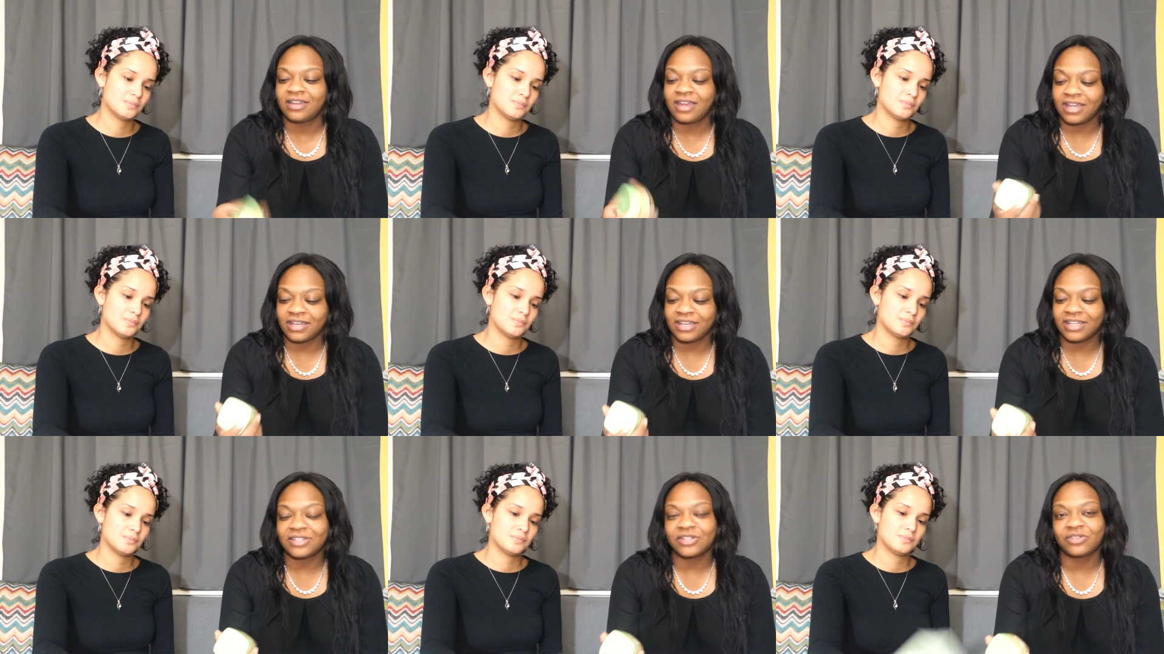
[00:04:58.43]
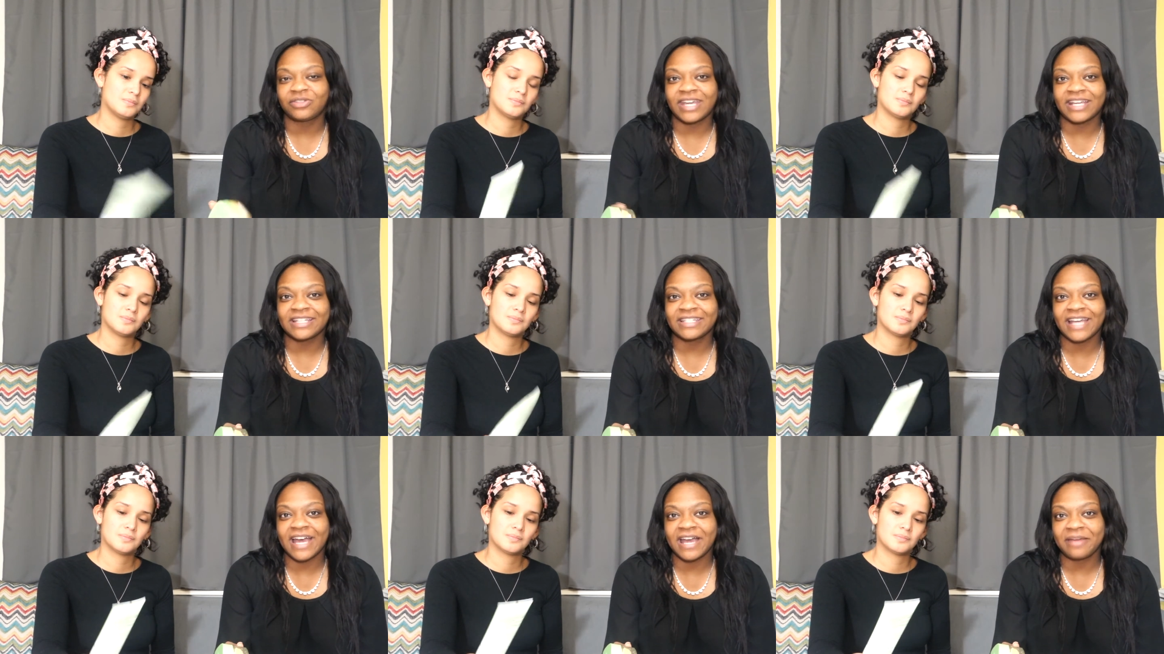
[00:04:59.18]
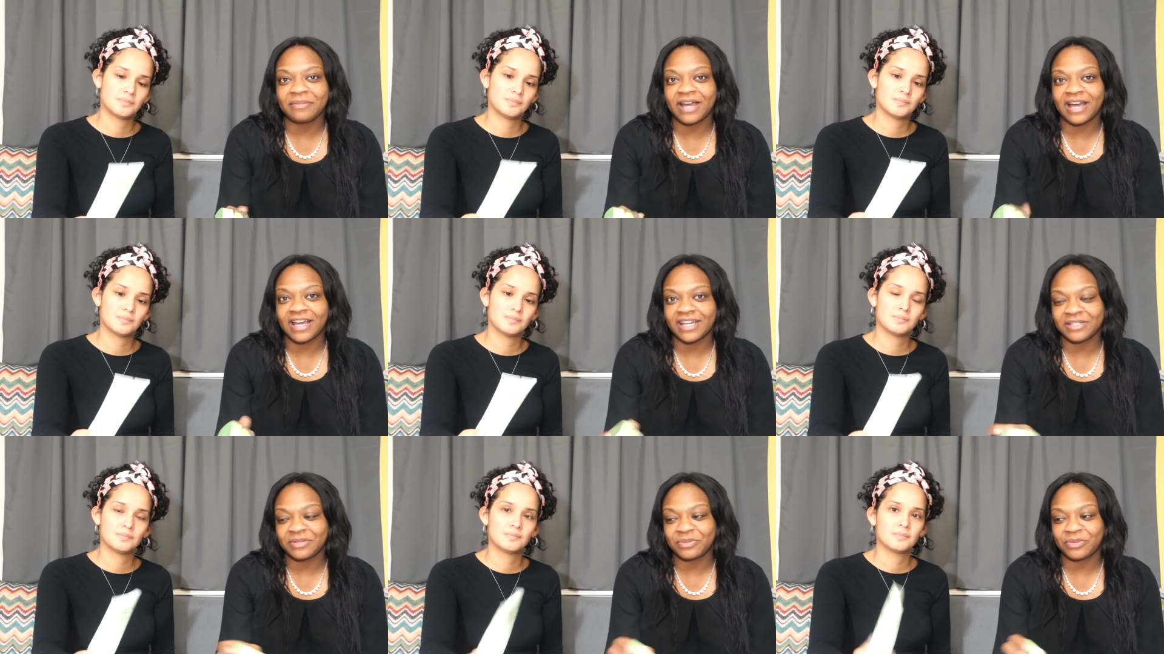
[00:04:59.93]
Speaker 1: And until next time,
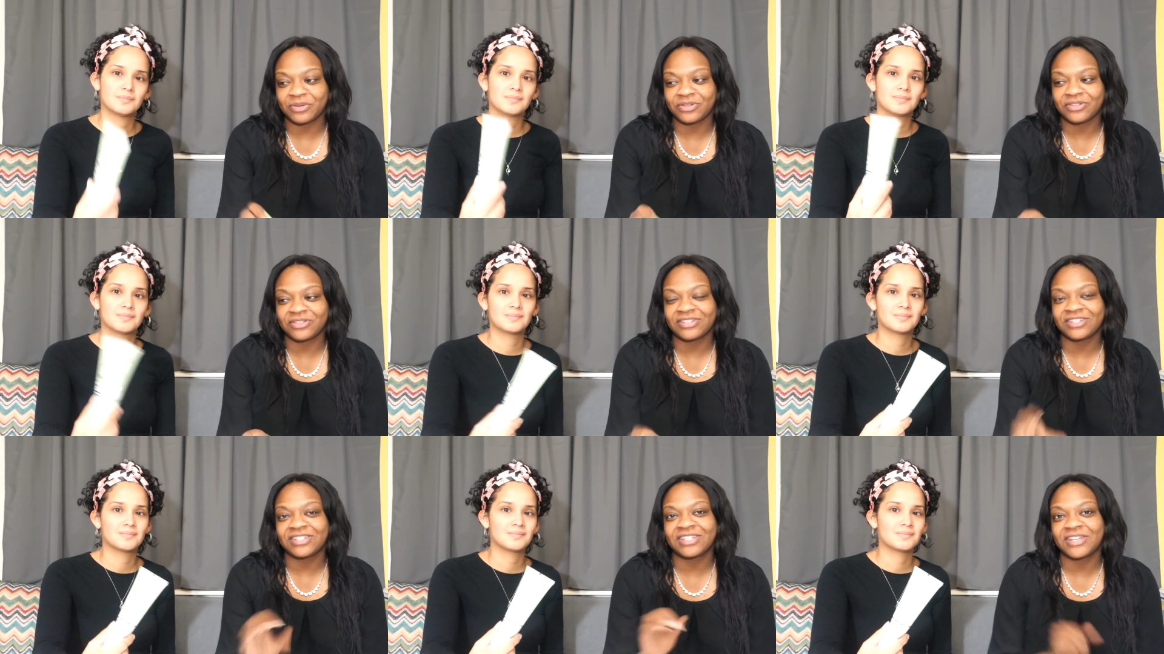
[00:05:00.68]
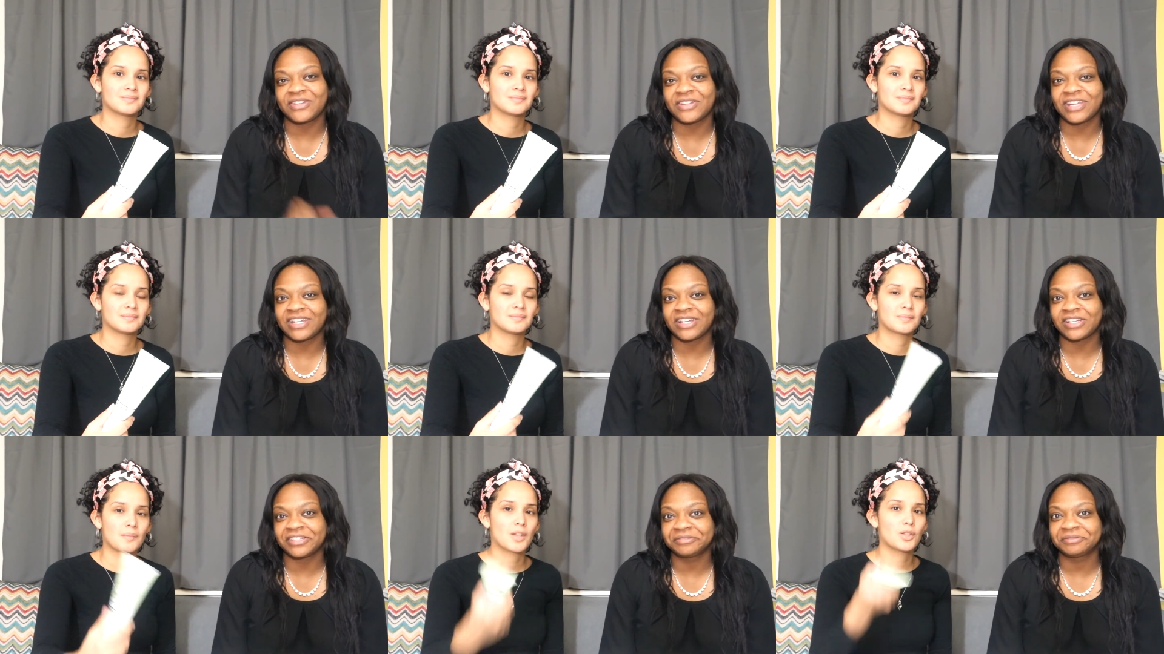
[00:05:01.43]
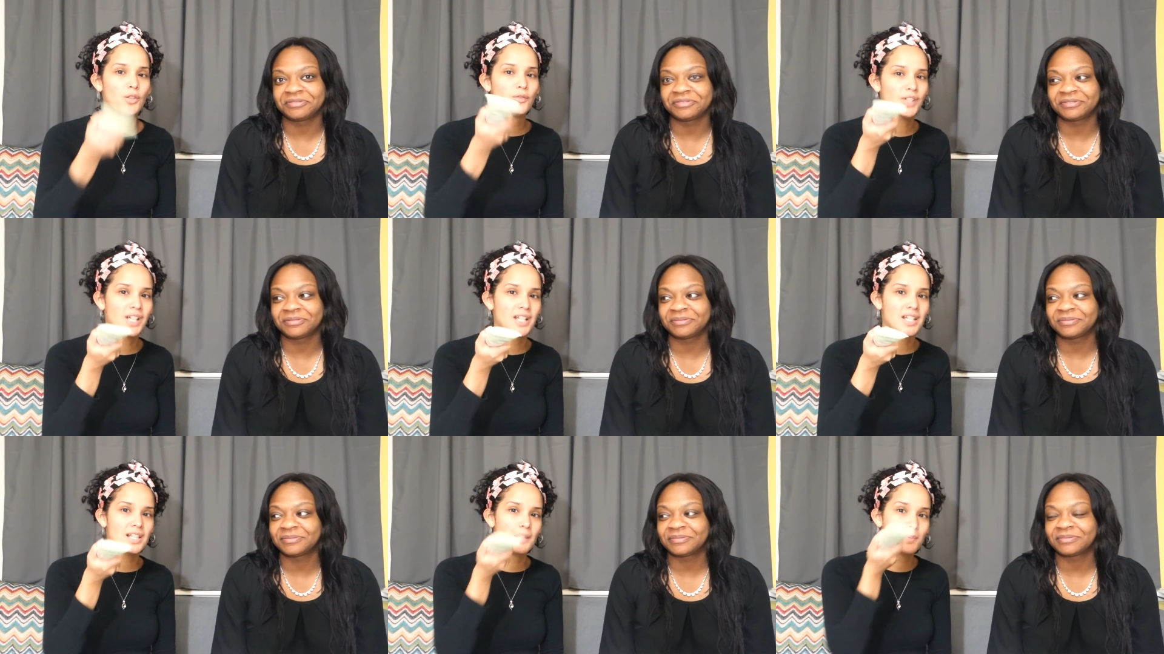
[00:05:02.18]
guys, we'll see you later. Don't
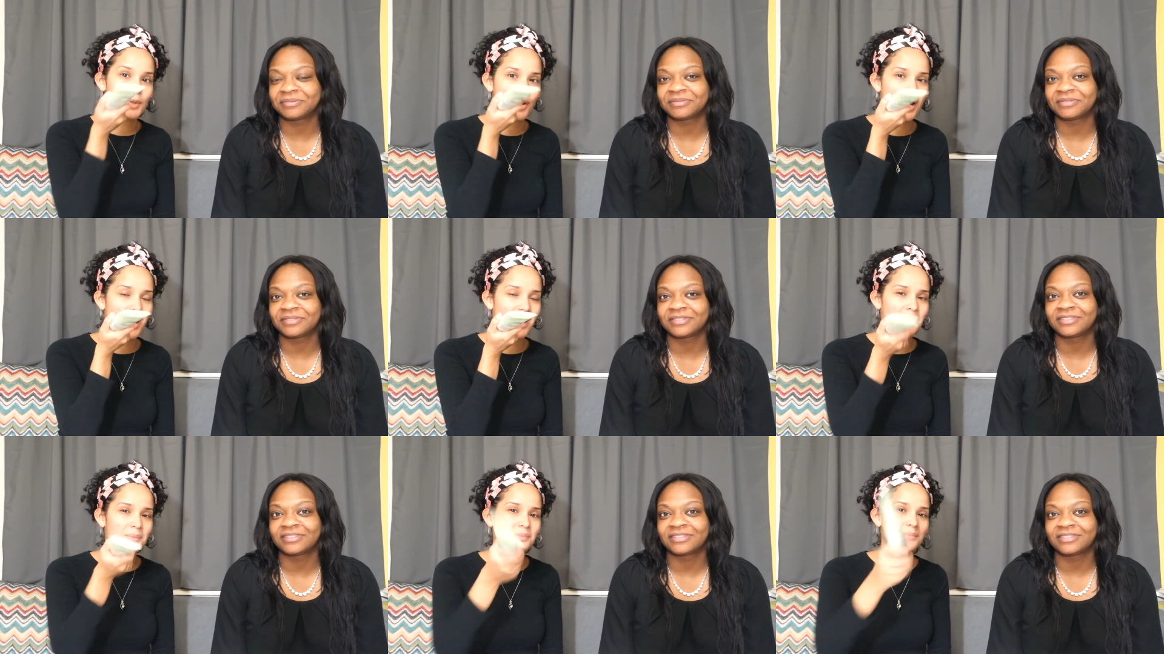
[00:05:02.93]
forget to subscribe.